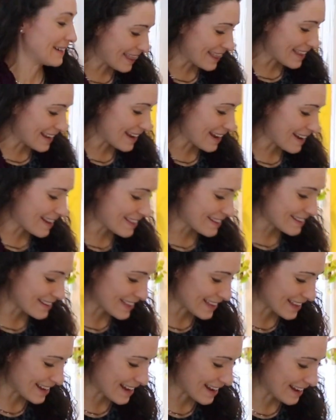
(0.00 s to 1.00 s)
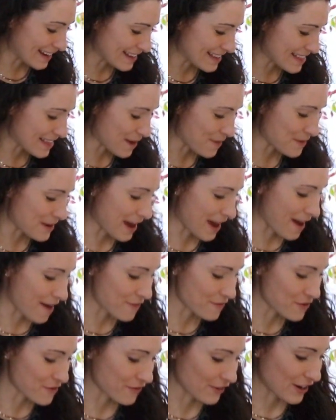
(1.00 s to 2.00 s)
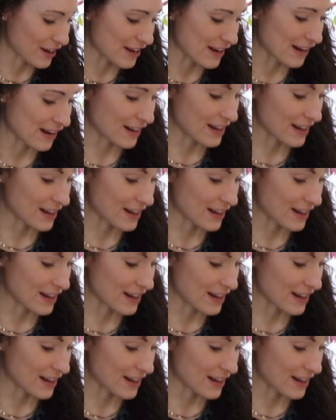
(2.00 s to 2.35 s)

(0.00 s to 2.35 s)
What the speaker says: The other thing that we have over here